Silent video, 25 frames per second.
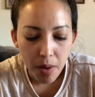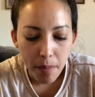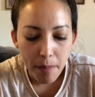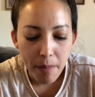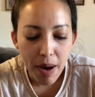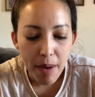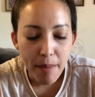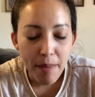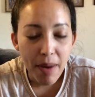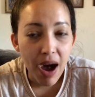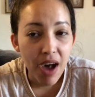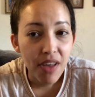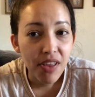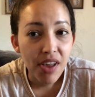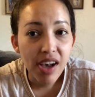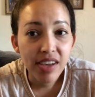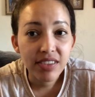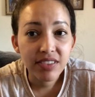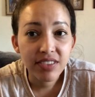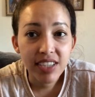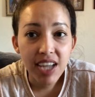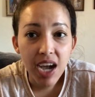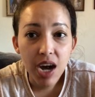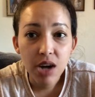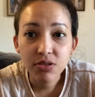My mouth
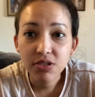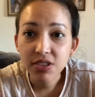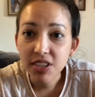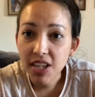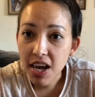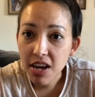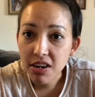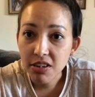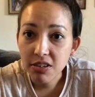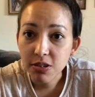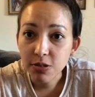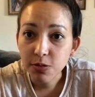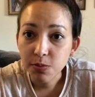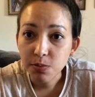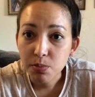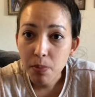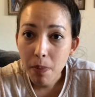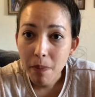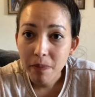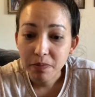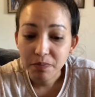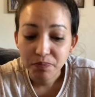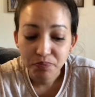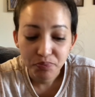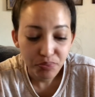has now settled
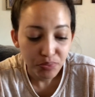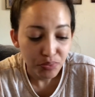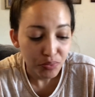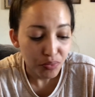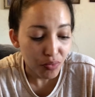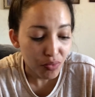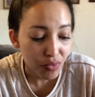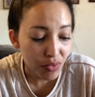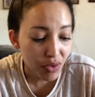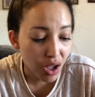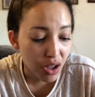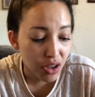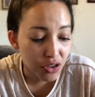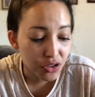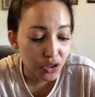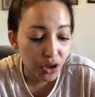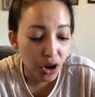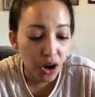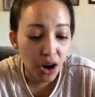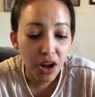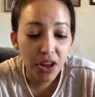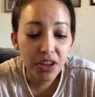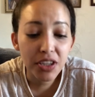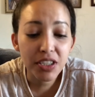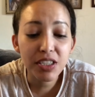to
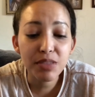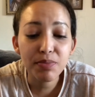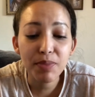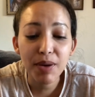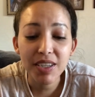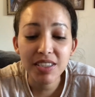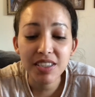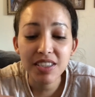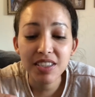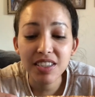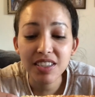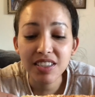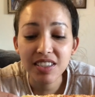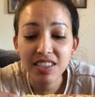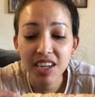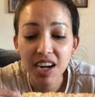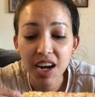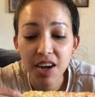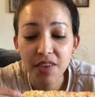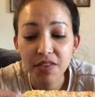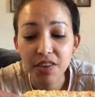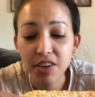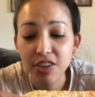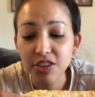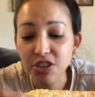all the spiciness that
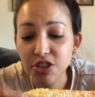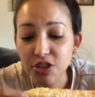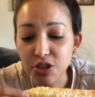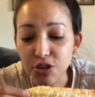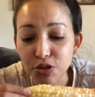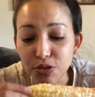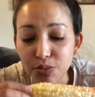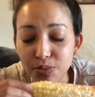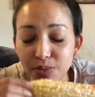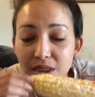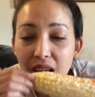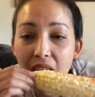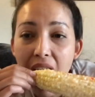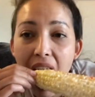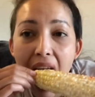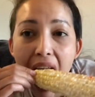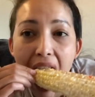I've consumed.